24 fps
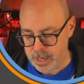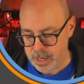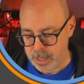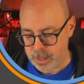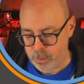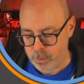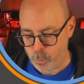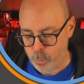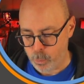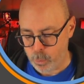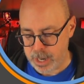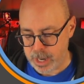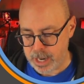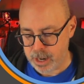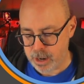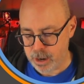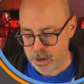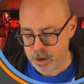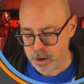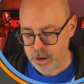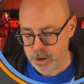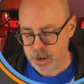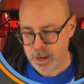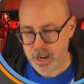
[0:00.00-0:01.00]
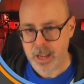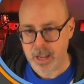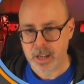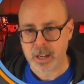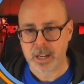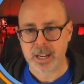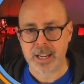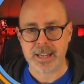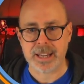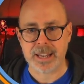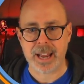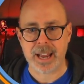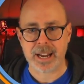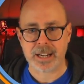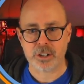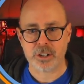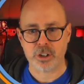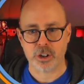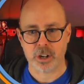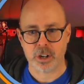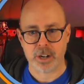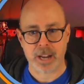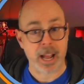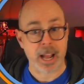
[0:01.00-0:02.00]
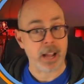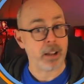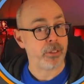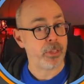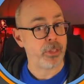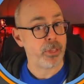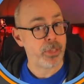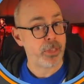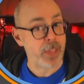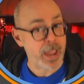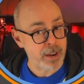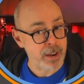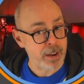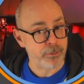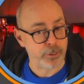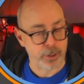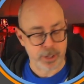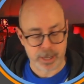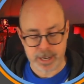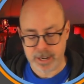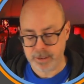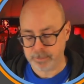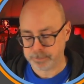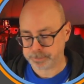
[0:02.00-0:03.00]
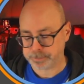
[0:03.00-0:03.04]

weird connector. Now, thankfully,